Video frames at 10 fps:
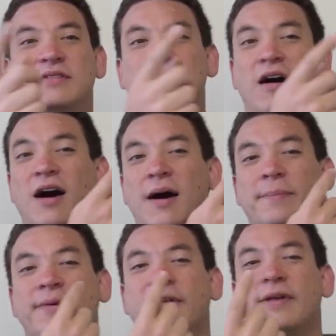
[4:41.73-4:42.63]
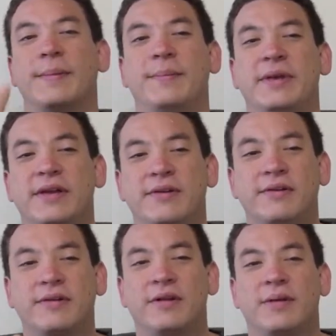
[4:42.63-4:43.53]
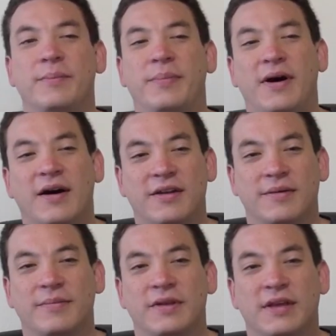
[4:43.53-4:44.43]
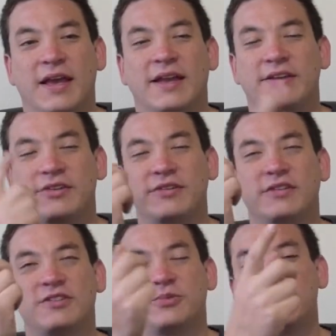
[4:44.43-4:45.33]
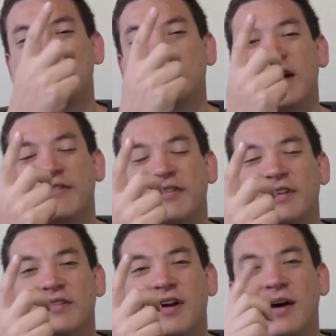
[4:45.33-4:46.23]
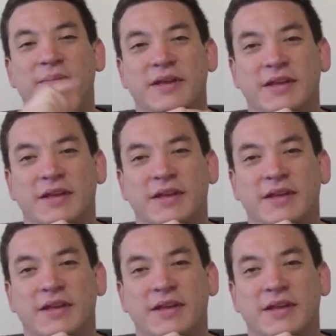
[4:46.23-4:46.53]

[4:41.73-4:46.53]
top, middle, bottom, and you do the switch after the top.